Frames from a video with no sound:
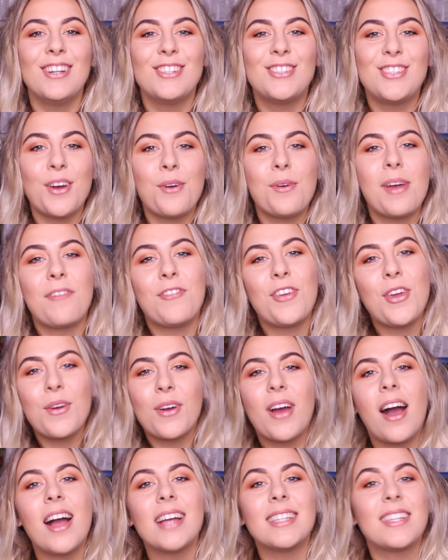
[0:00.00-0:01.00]
So if
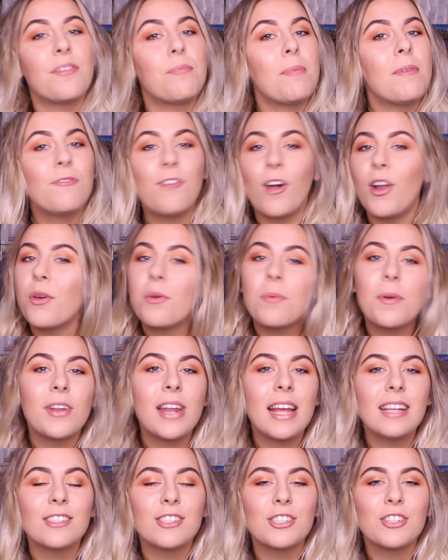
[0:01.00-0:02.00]
you guys have been following me on
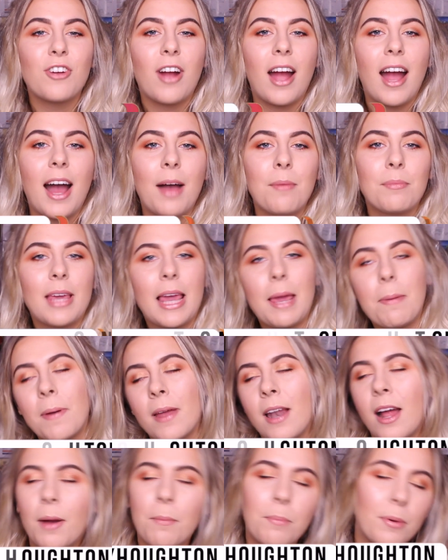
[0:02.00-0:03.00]
Instagram,
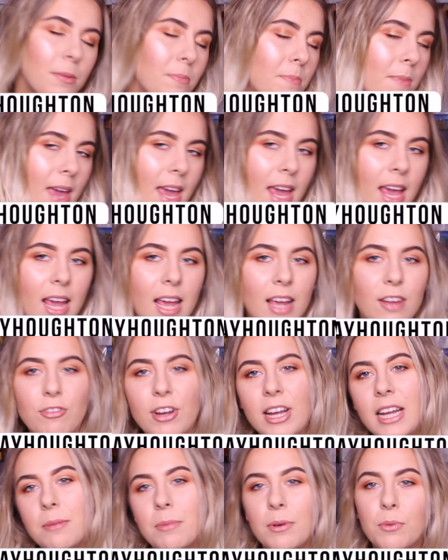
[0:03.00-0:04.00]
keeping up with me,
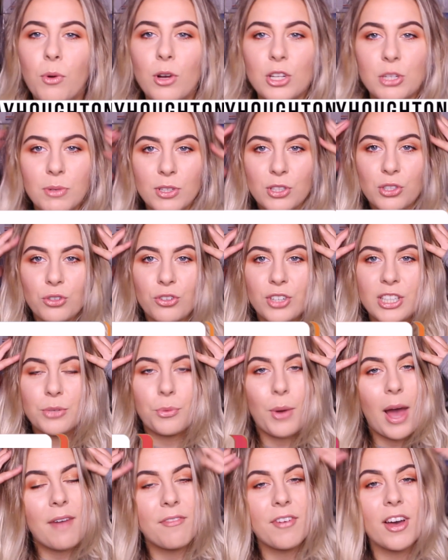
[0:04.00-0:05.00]
reading and watching my stories or
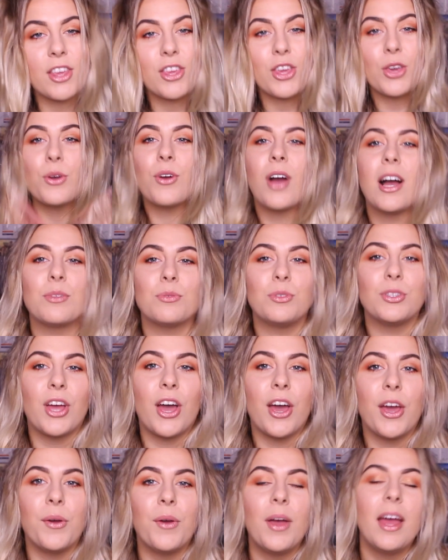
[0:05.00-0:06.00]
whatever, you guys will
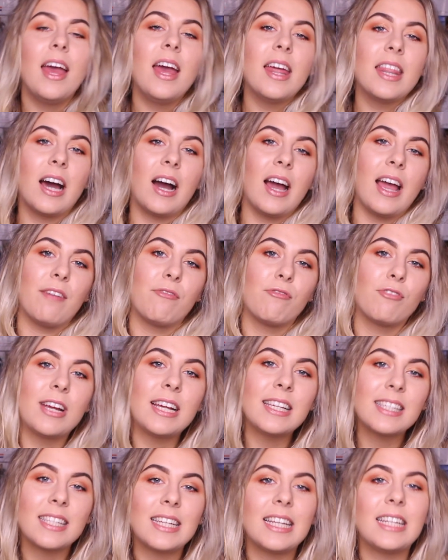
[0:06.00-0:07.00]
know that I have
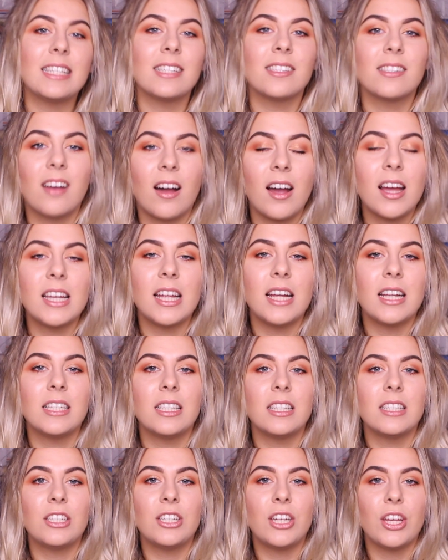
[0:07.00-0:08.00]
recently decided
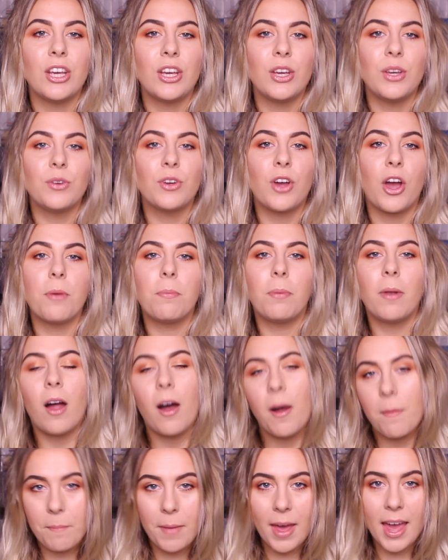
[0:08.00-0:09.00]
to go
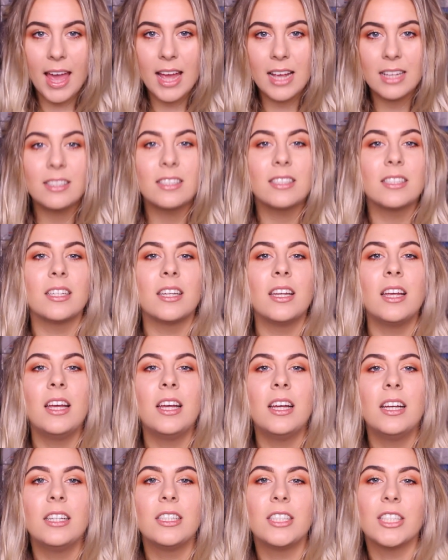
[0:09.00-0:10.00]
plant-based,
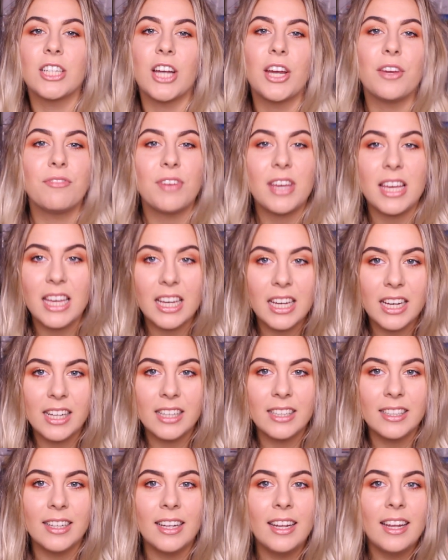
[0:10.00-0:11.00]
to go
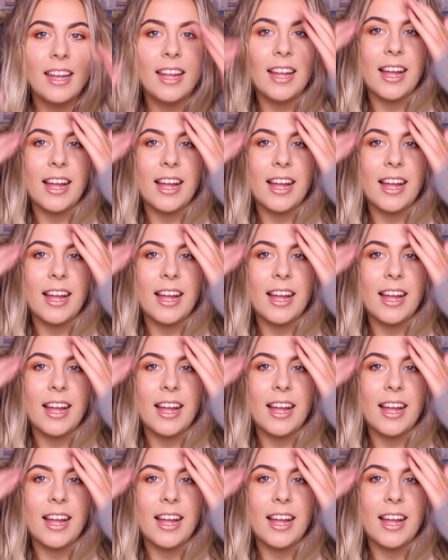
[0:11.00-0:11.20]
vegan.